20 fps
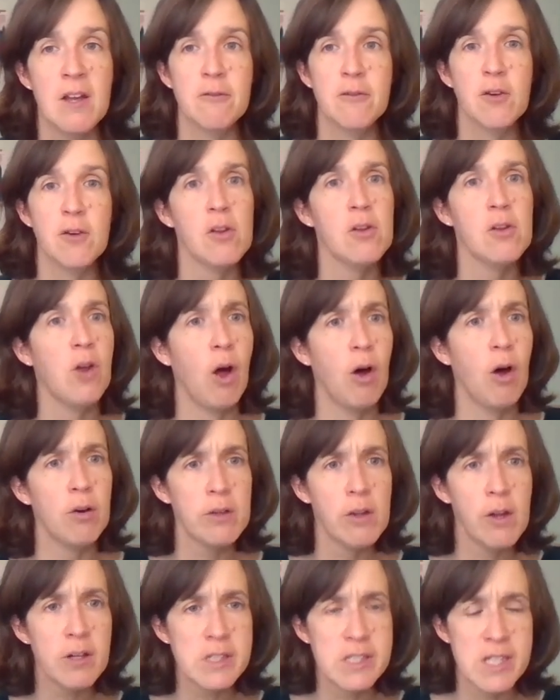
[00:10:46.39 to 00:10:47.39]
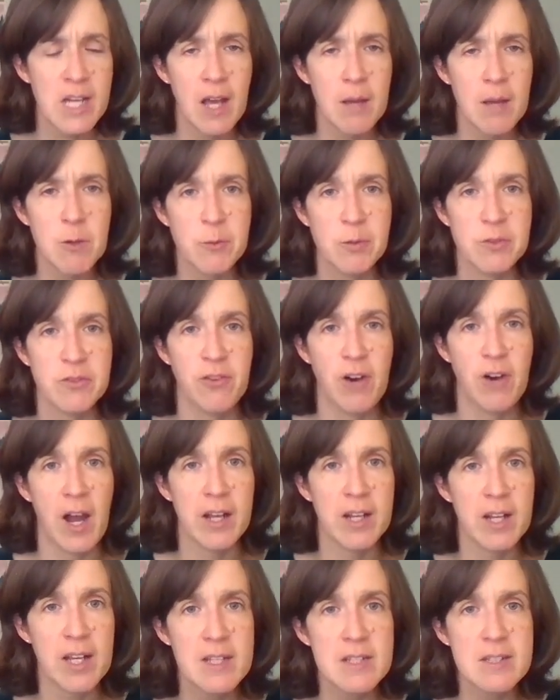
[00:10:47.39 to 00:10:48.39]
For a long, long time, it was
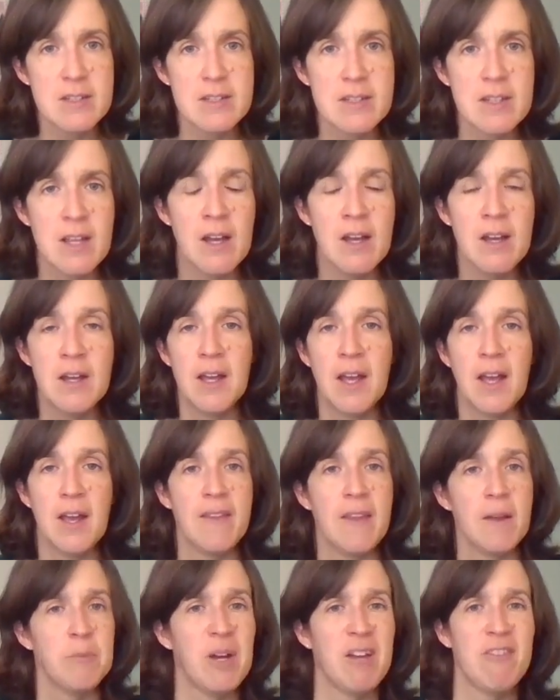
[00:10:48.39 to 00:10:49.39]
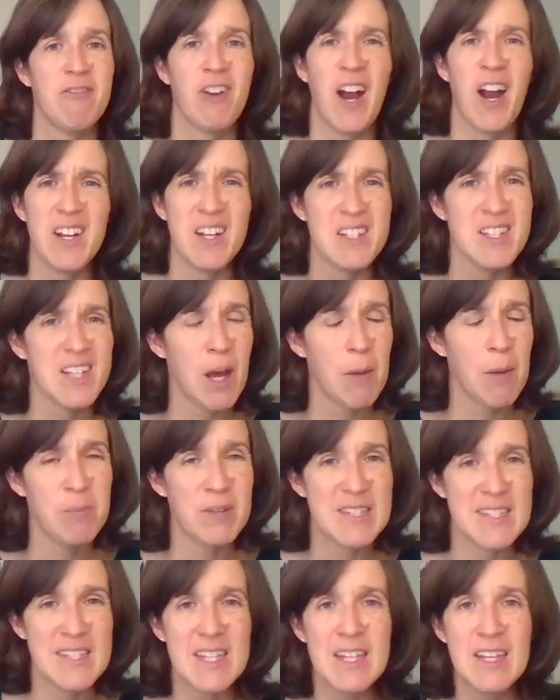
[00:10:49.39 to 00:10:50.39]
Fridays. And then my Fridays got
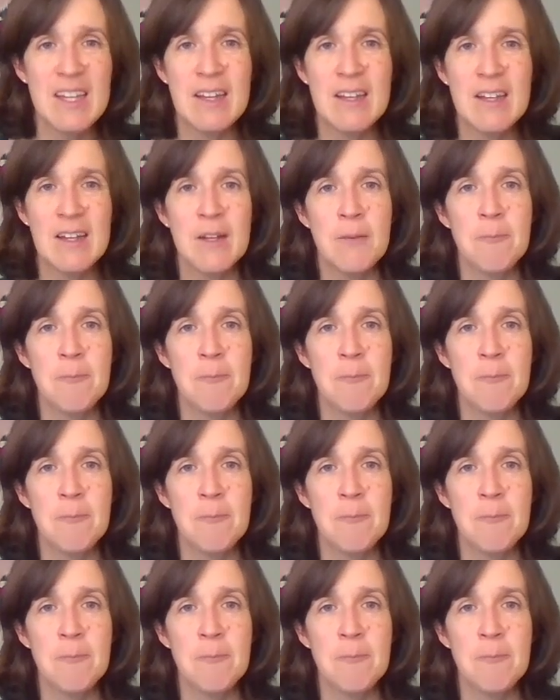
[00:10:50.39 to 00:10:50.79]
busy.